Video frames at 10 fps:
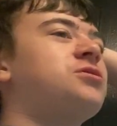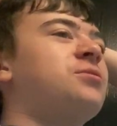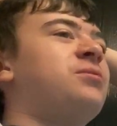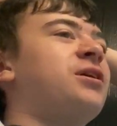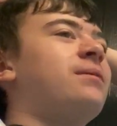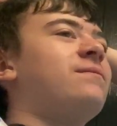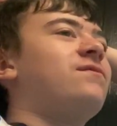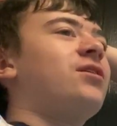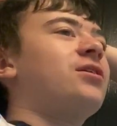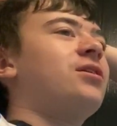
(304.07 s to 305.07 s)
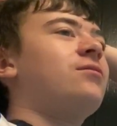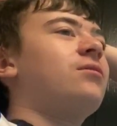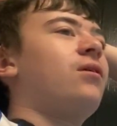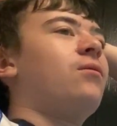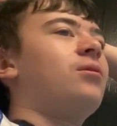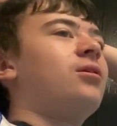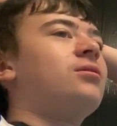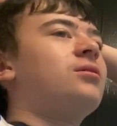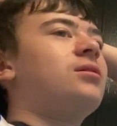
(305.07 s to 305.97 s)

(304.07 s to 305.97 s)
gonna put it in for like an own goal, bro.